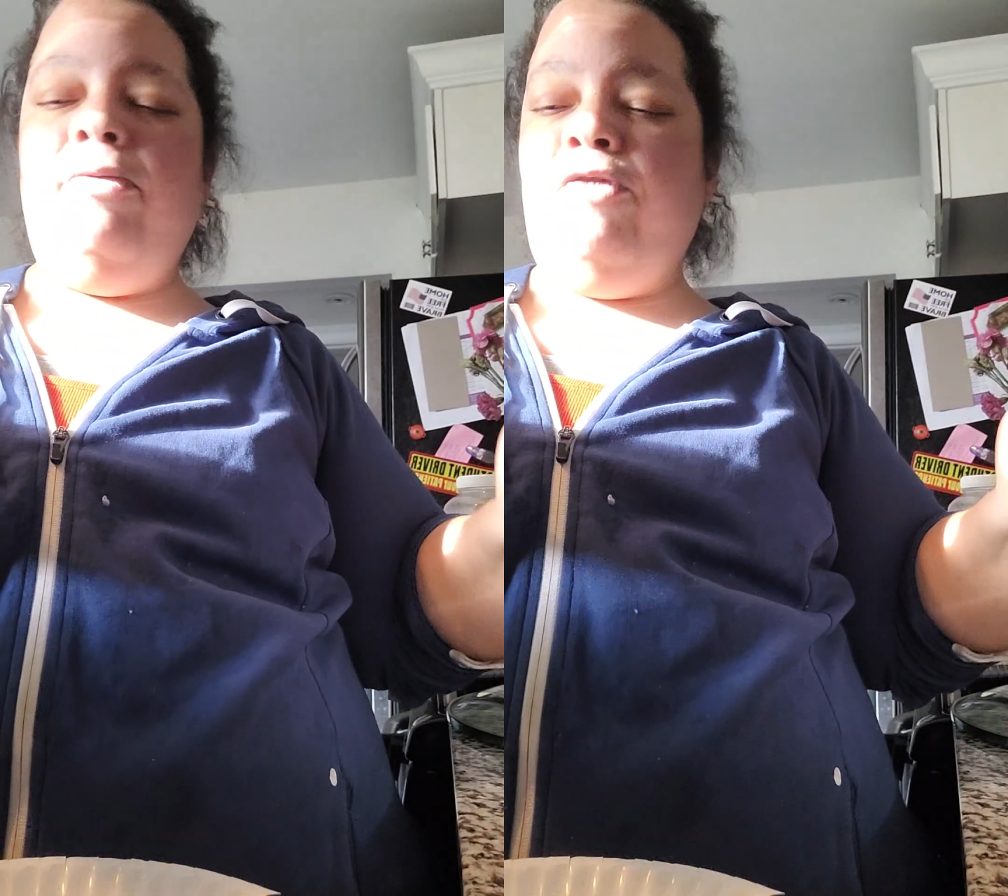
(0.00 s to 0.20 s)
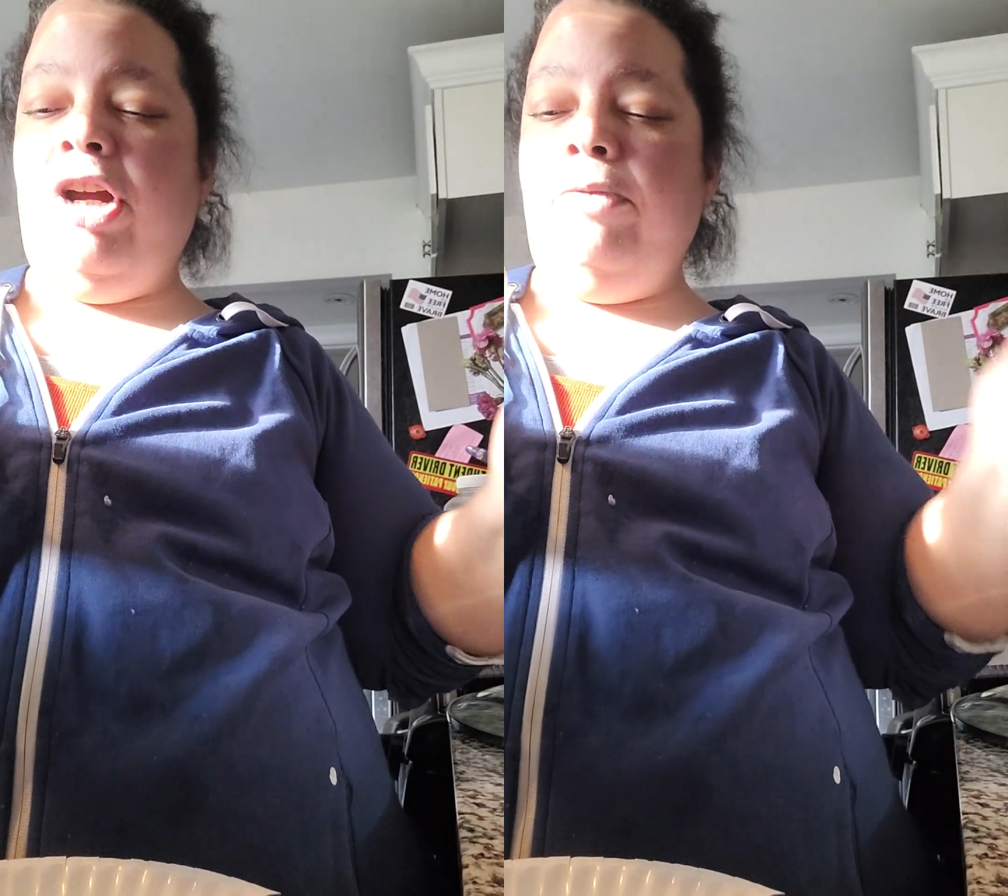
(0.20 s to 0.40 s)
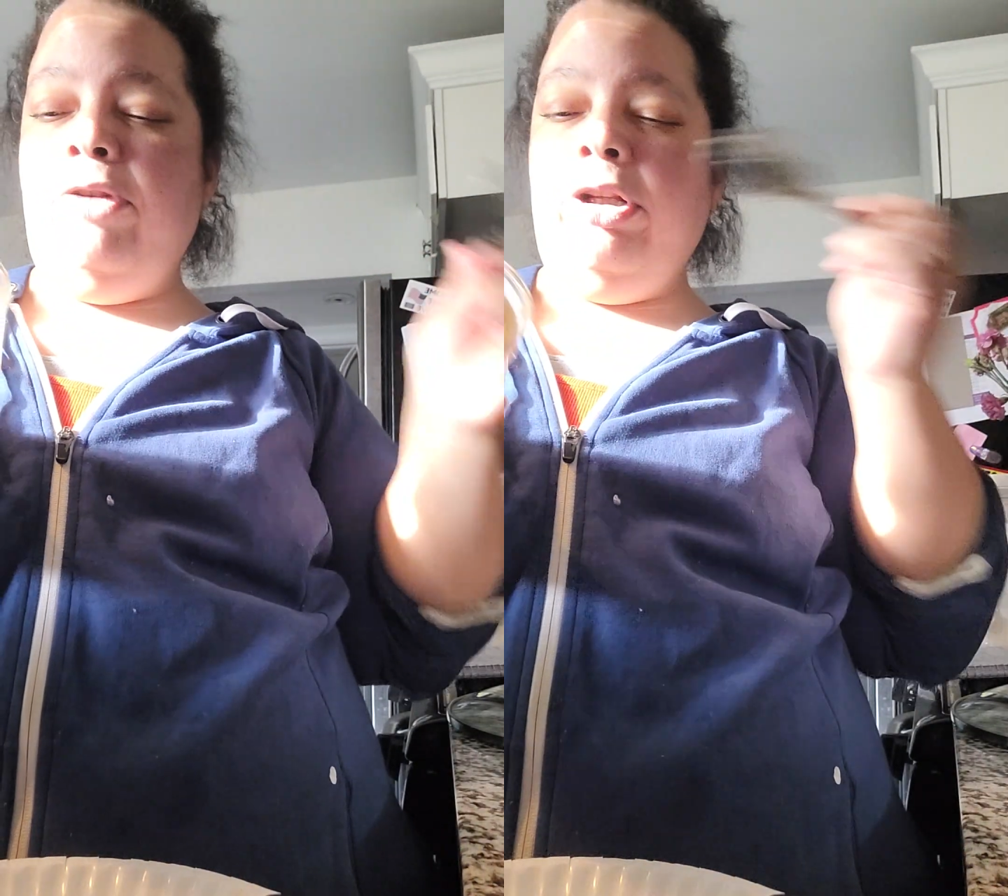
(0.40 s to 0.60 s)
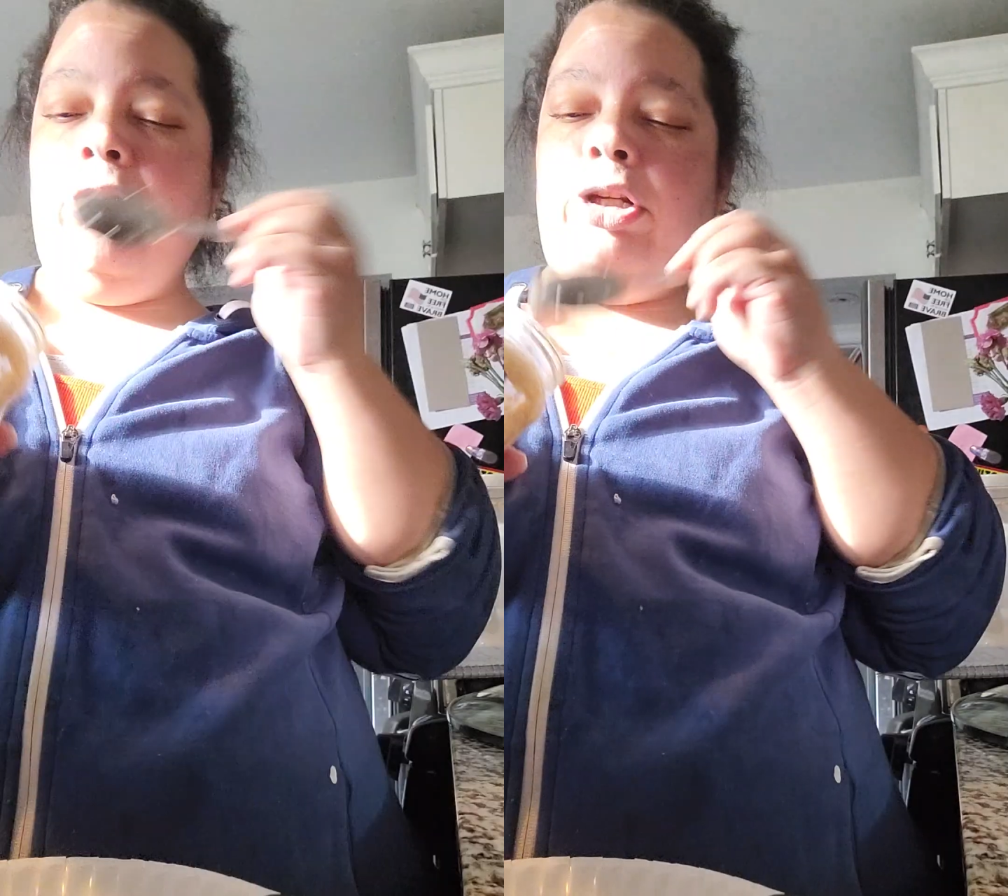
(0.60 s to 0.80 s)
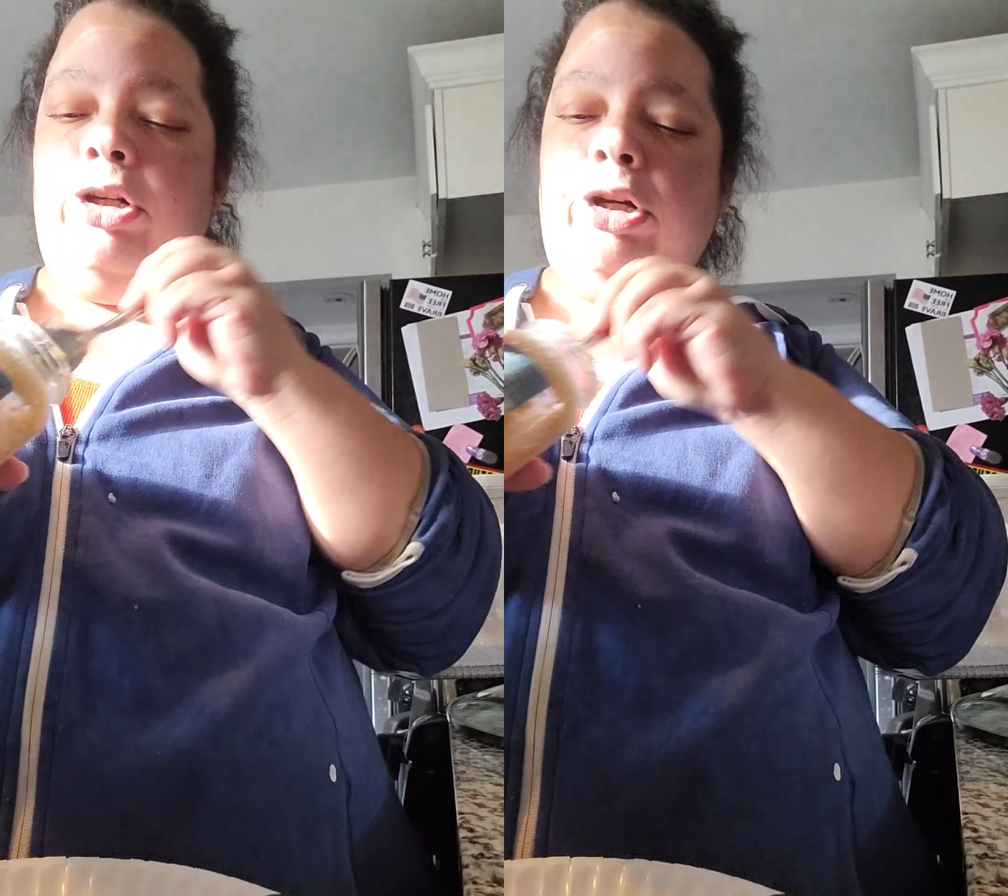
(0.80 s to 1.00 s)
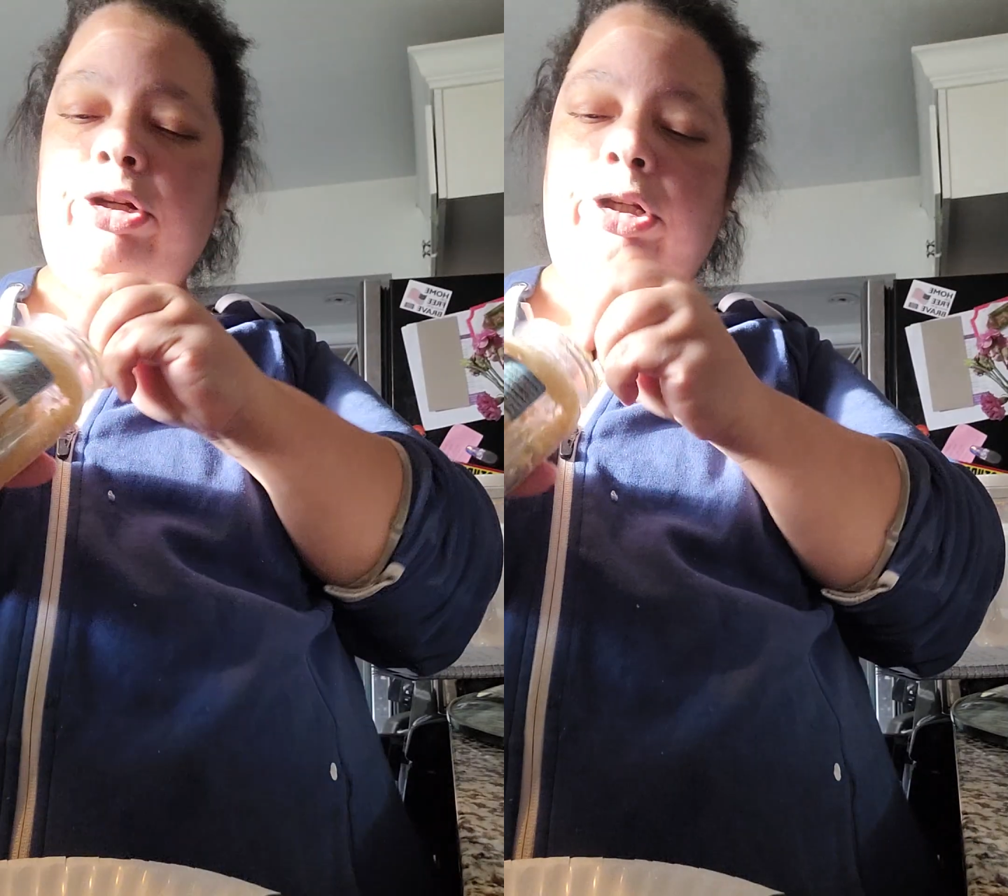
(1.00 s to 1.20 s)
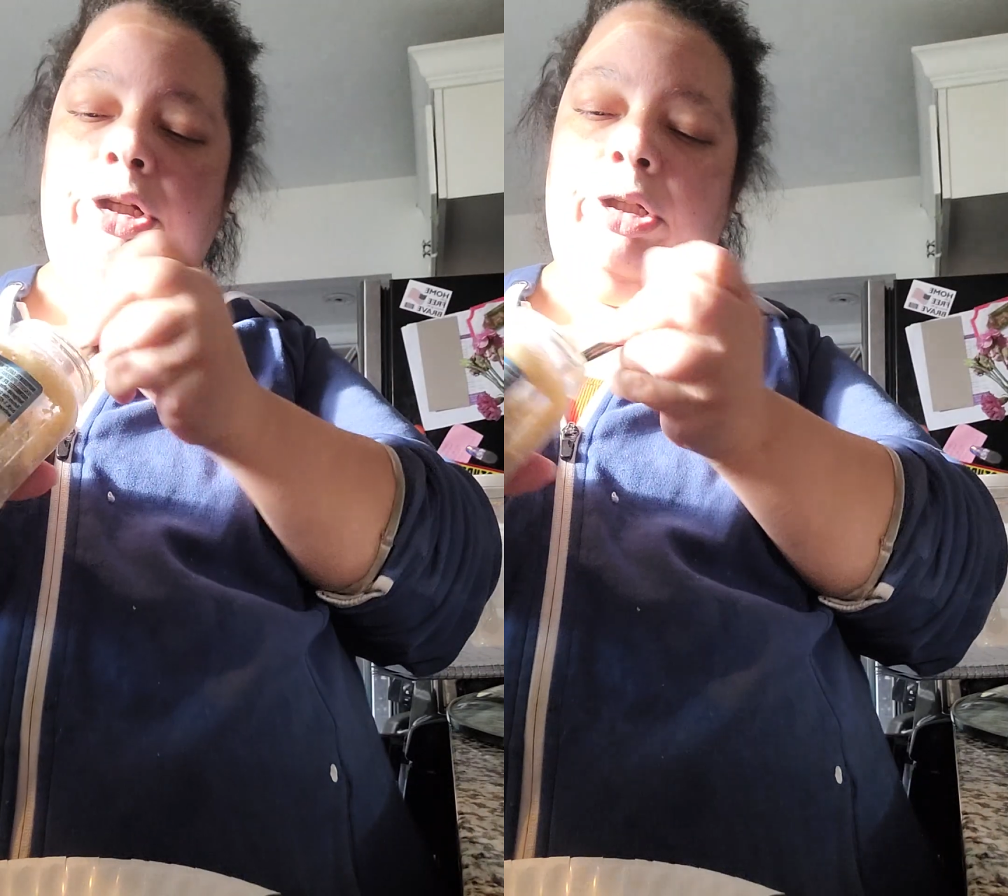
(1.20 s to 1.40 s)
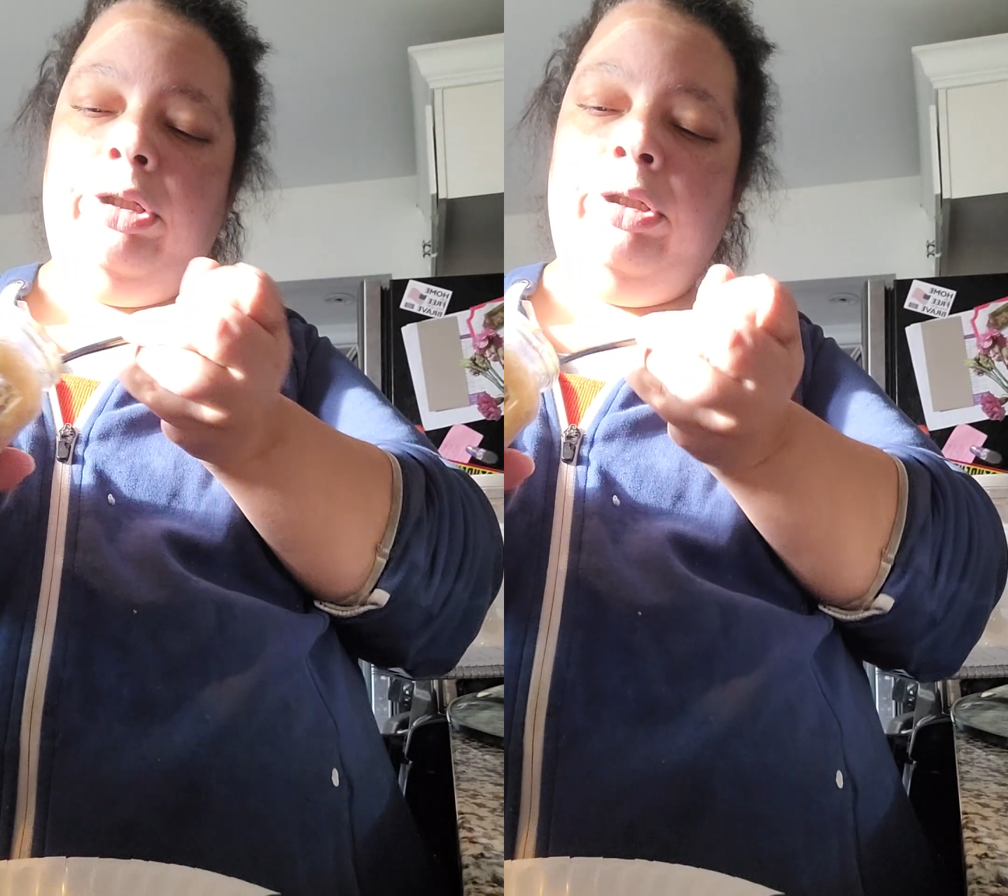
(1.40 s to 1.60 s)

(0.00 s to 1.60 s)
fine with a lot of garlic.